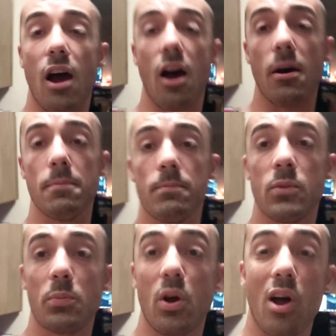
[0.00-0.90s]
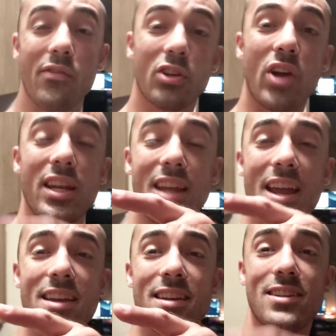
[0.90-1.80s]
hope you're all having a great
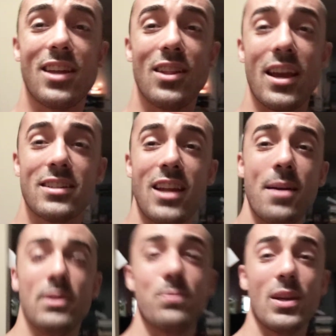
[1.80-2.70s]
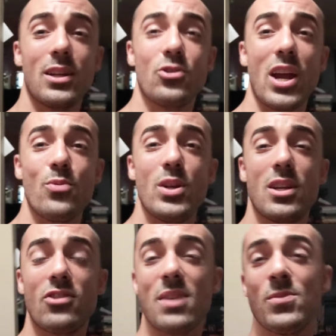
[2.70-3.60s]
day, and until next time, let's make it a great
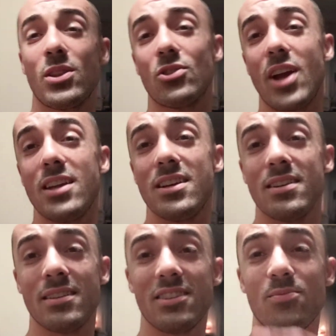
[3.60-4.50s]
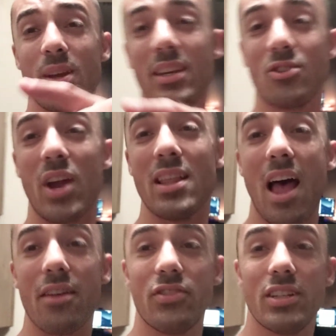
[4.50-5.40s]
week, a great month, a great year. Let's make it a great
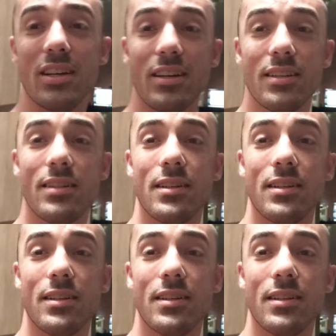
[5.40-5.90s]
life. See ya.